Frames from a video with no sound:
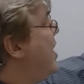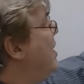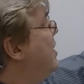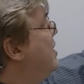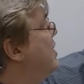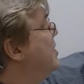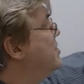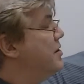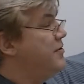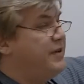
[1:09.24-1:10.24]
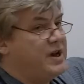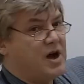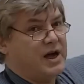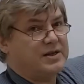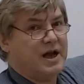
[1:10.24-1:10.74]
is V
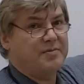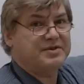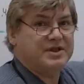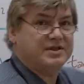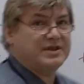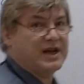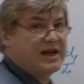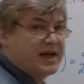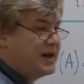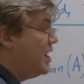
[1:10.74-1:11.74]
naught times the sine